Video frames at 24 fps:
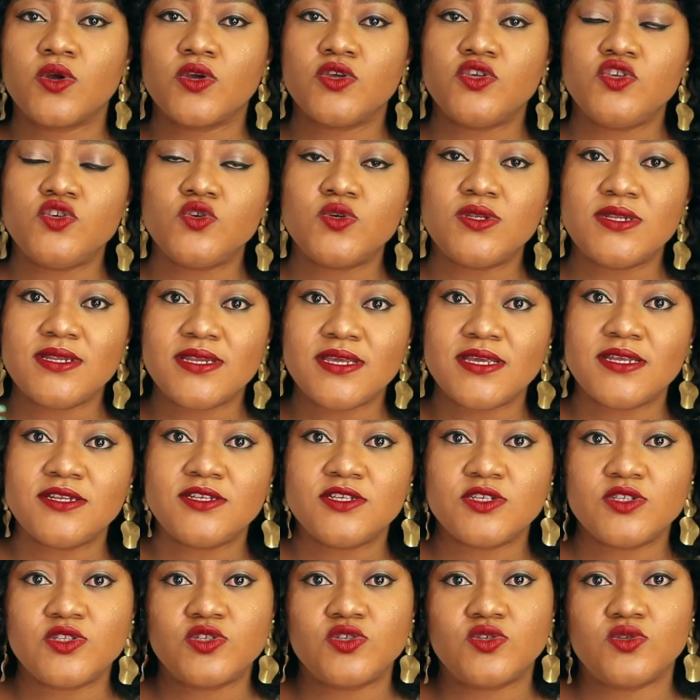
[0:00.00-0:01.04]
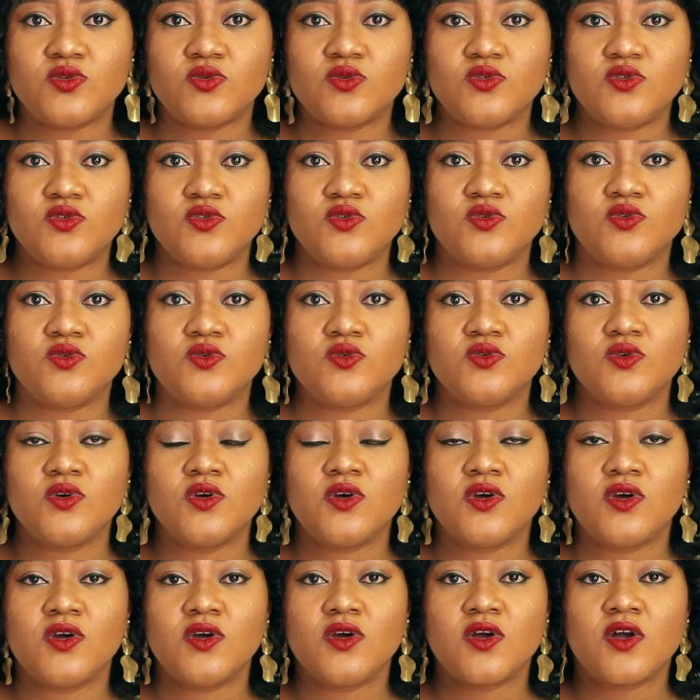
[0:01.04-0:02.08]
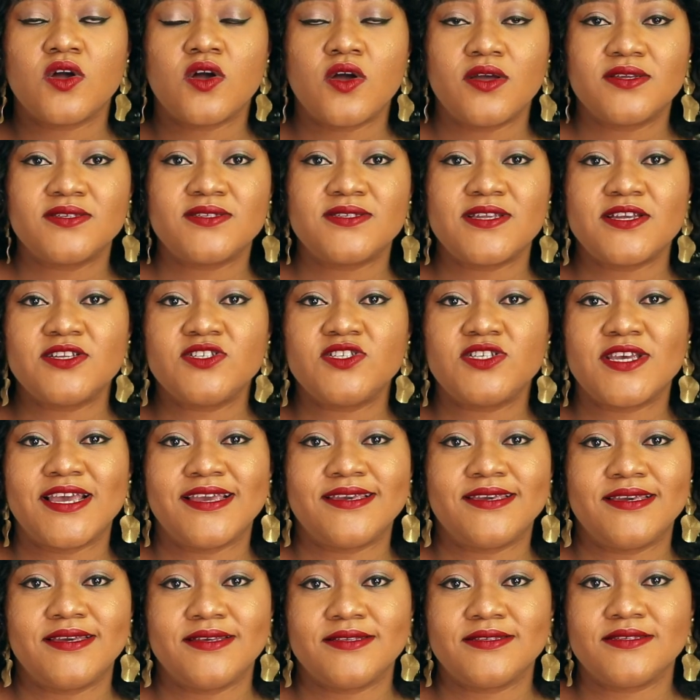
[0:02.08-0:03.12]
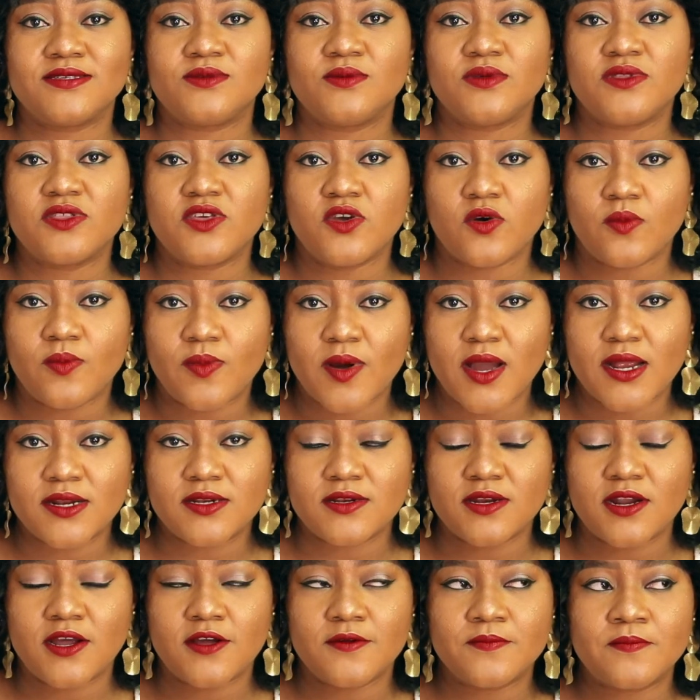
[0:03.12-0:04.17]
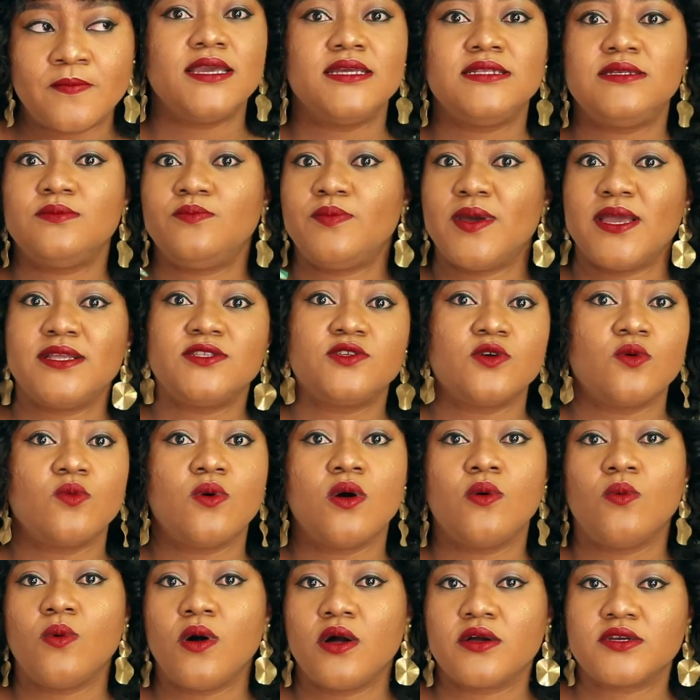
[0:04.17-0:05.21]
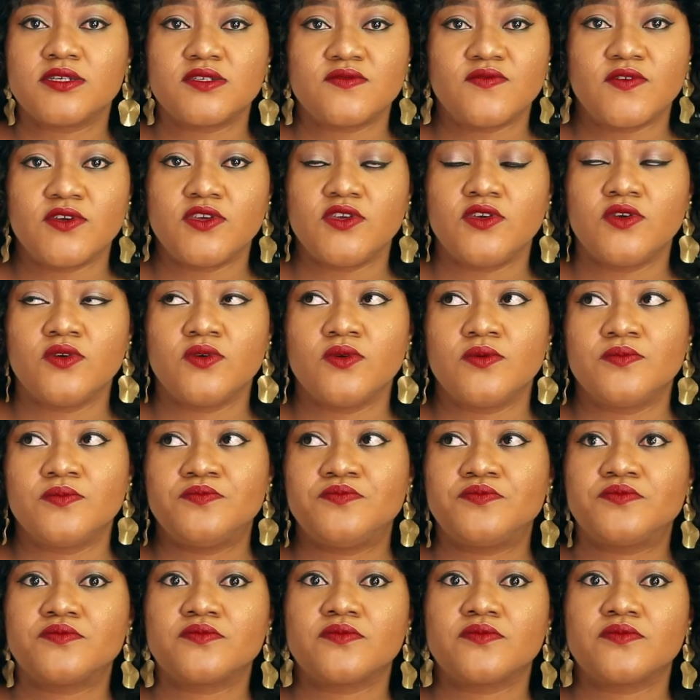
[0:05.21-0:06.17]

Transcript: you need to do constant check-ins with your partner. It depends on what works for you.